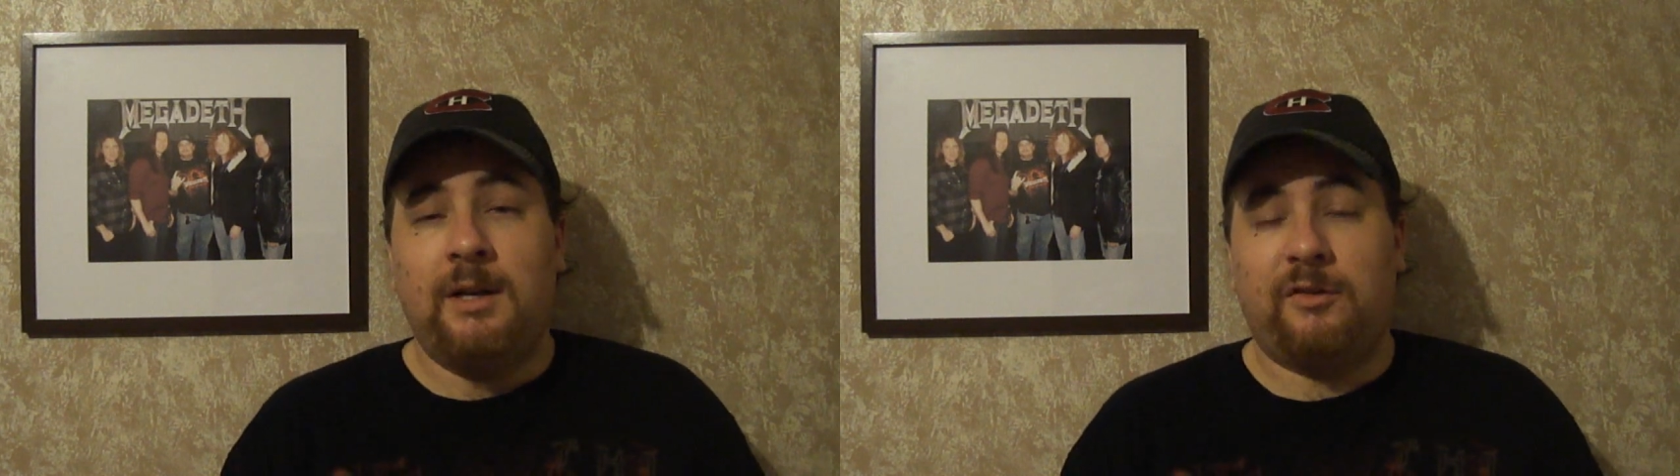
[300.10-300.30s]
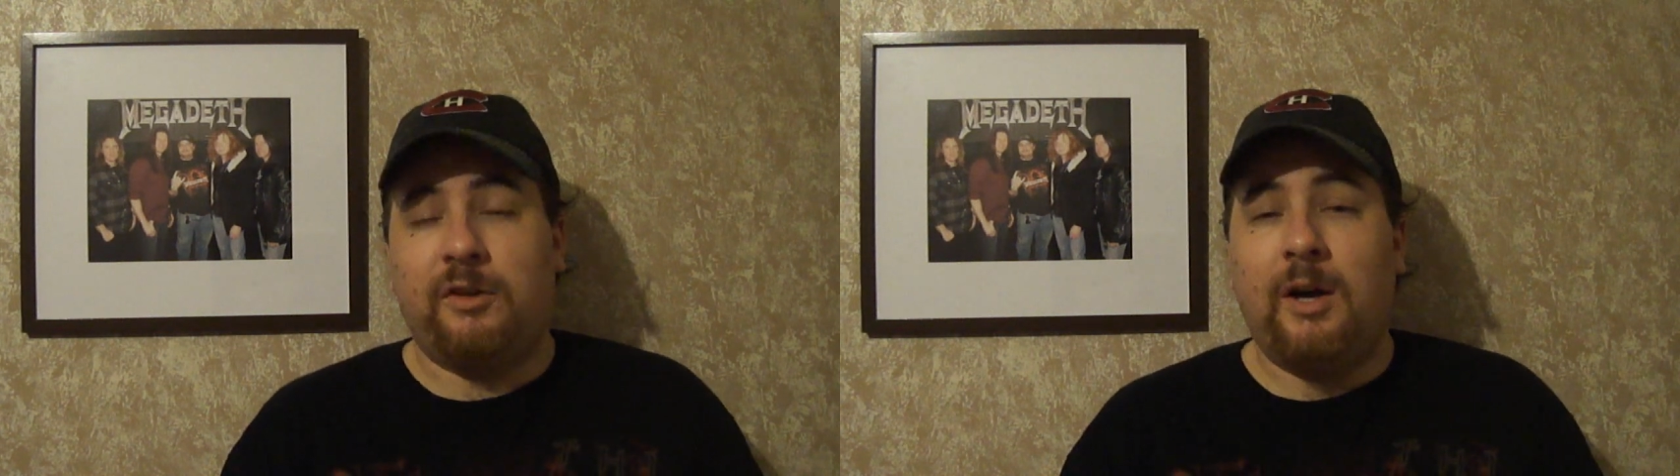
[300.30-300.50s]

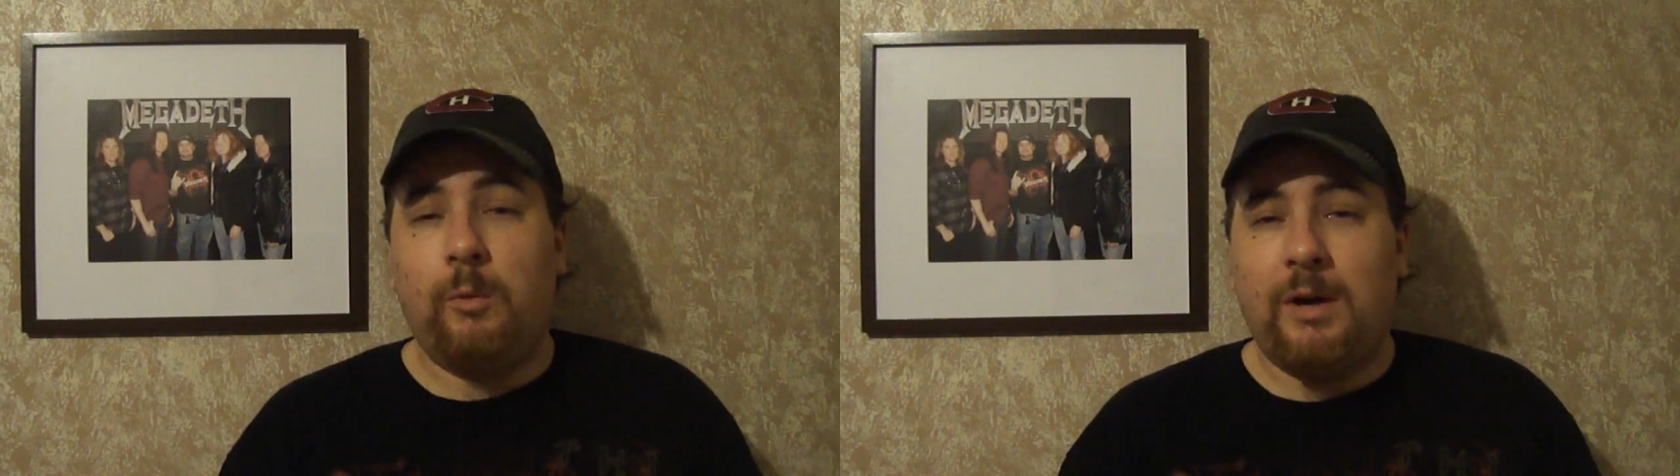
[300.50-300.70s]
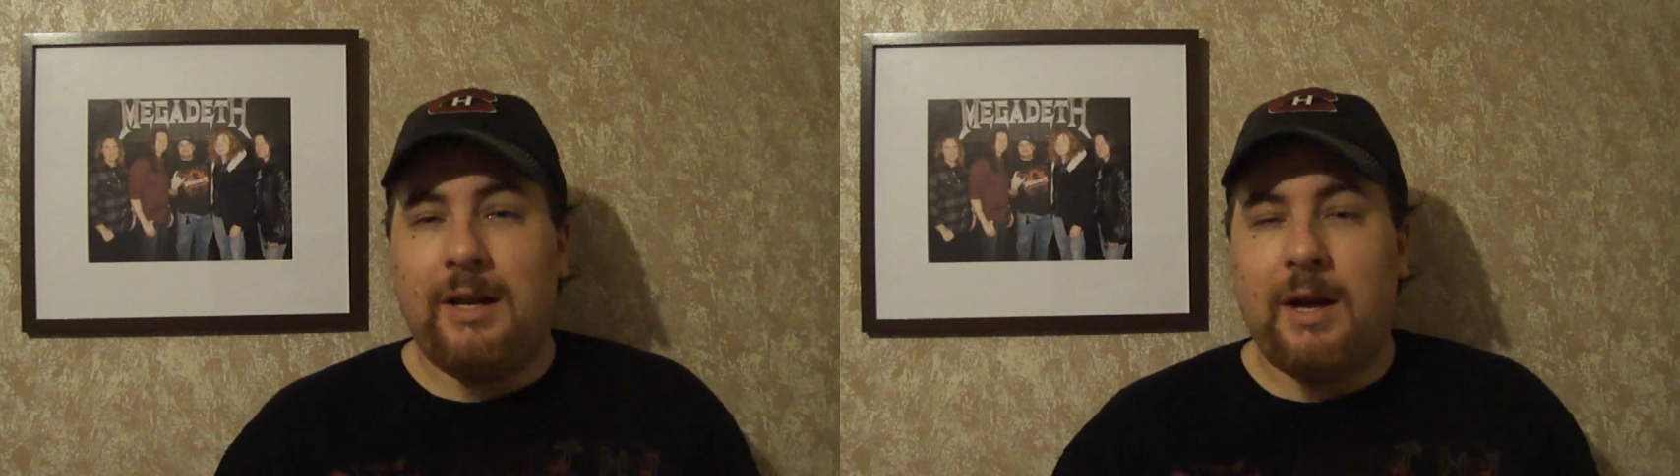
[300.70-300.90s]
It's
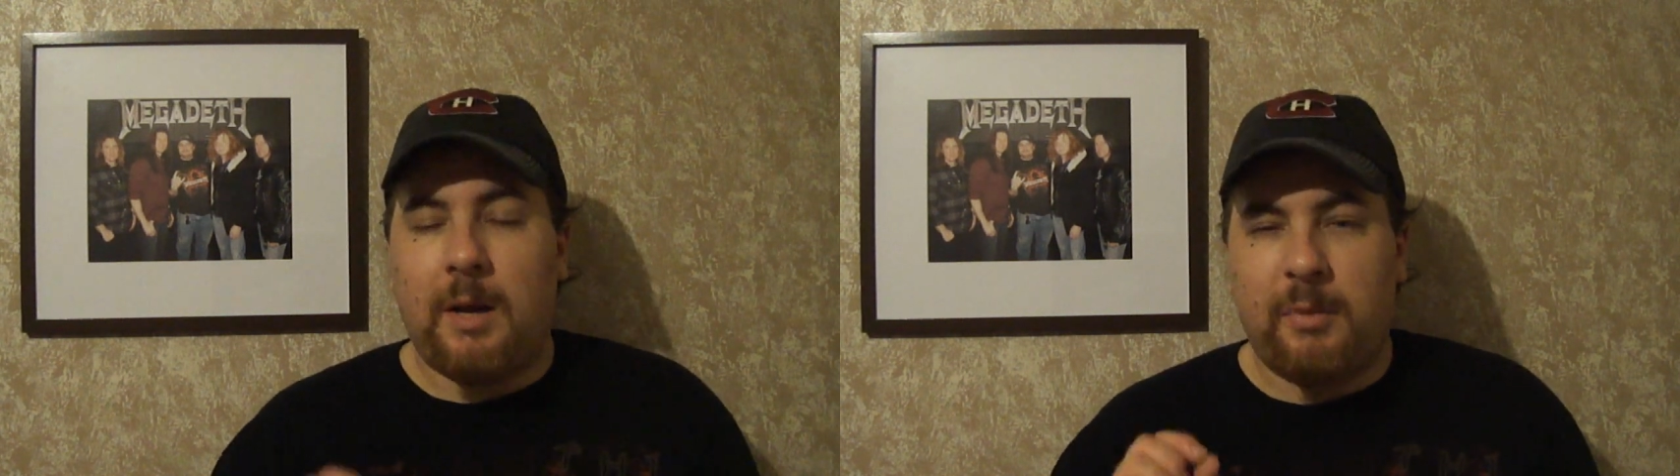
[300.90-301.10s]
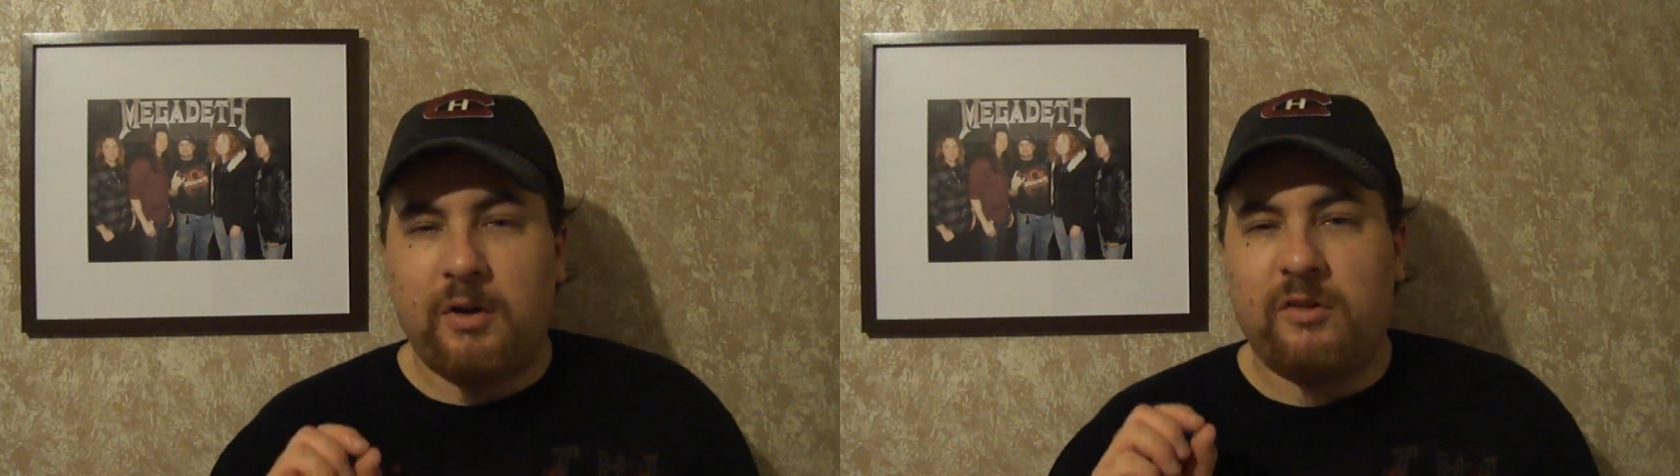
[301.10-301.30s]
not what
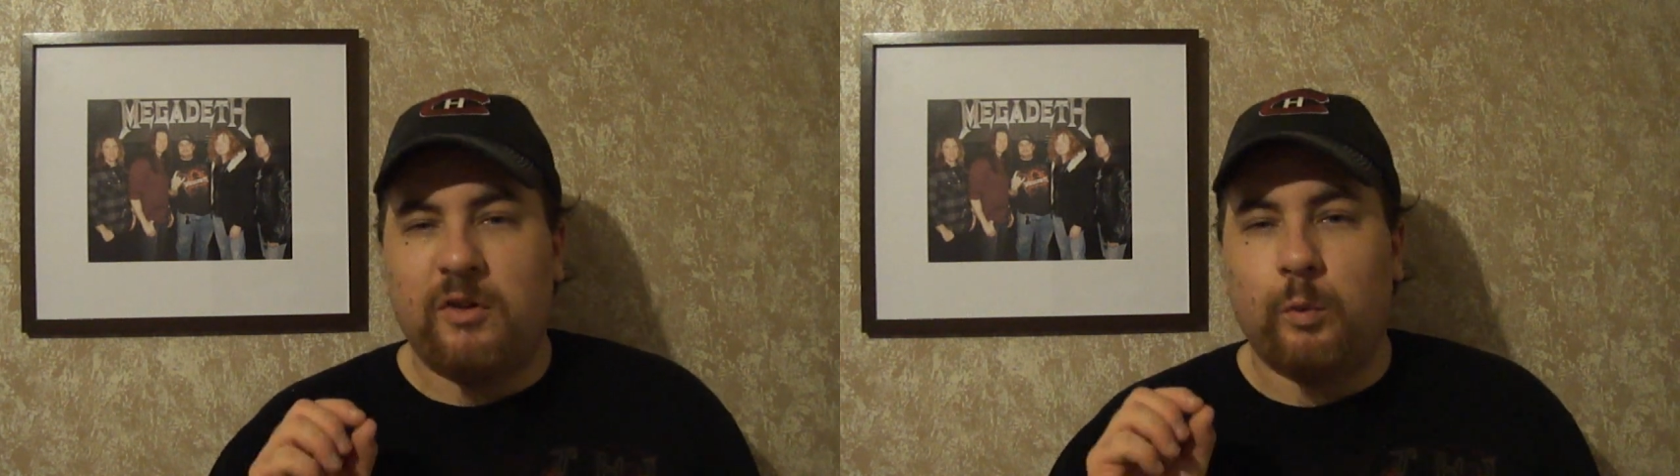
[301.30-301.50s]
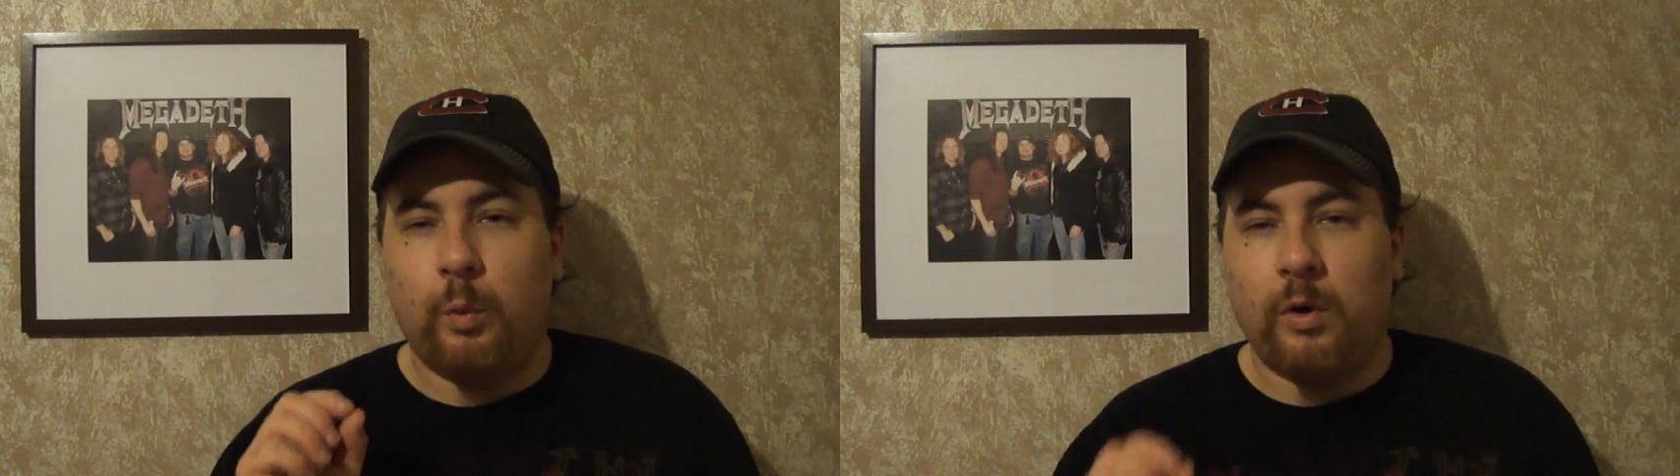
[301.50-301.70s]
a person
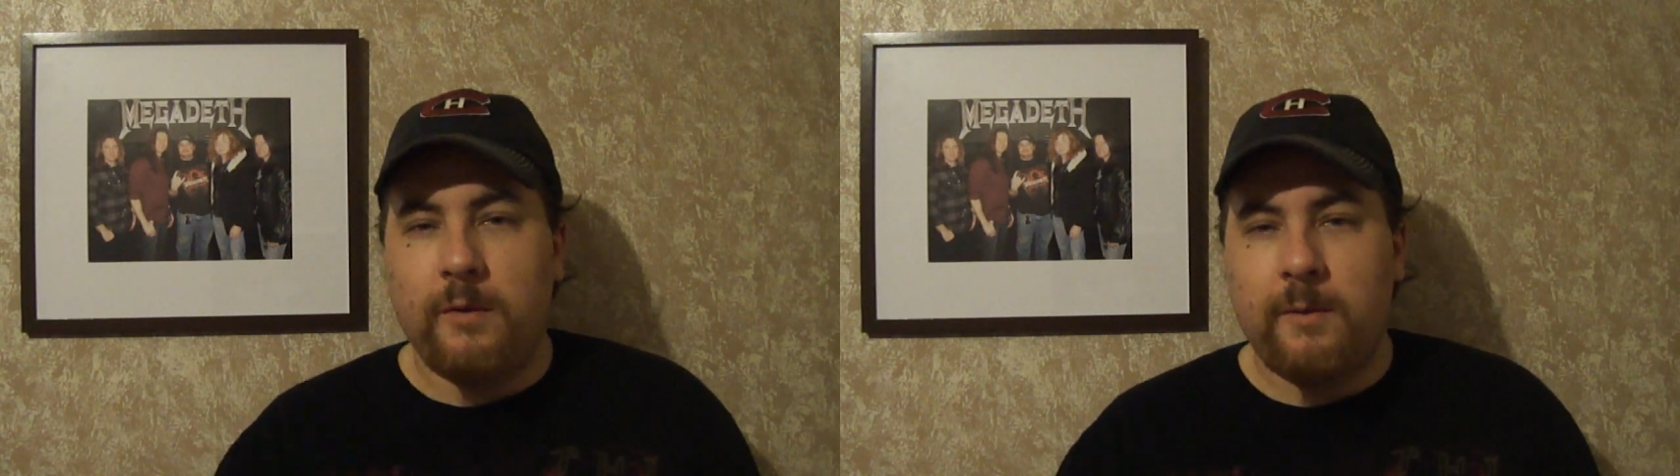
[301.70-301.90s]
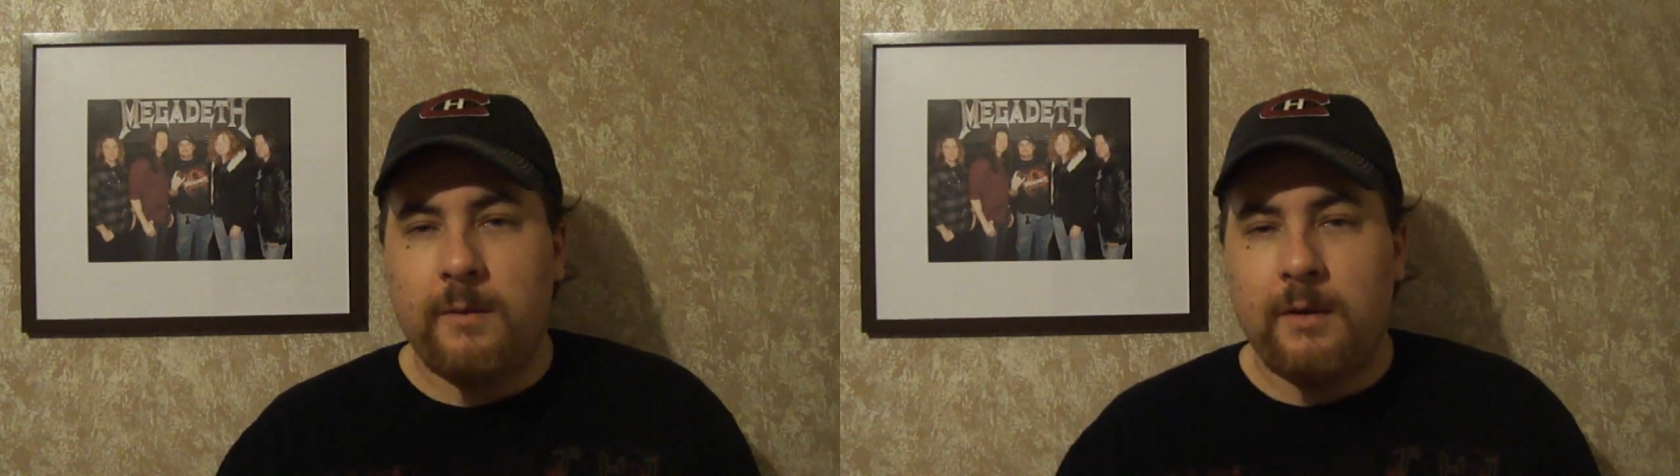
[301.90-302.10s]
is
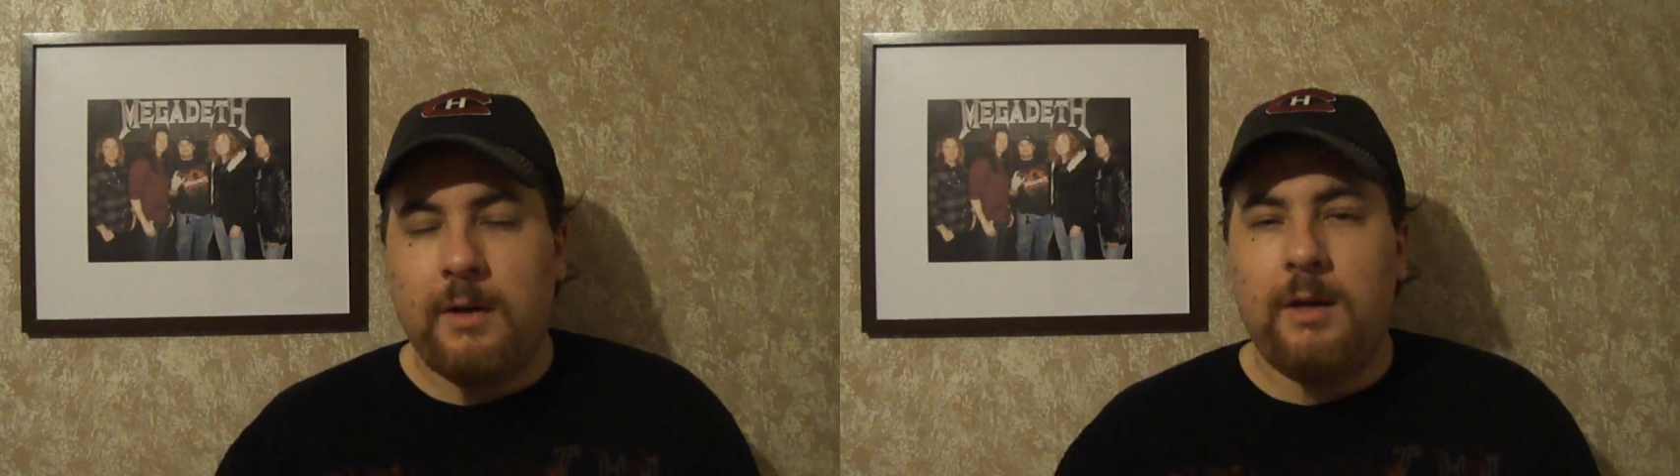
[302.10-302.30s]
worth,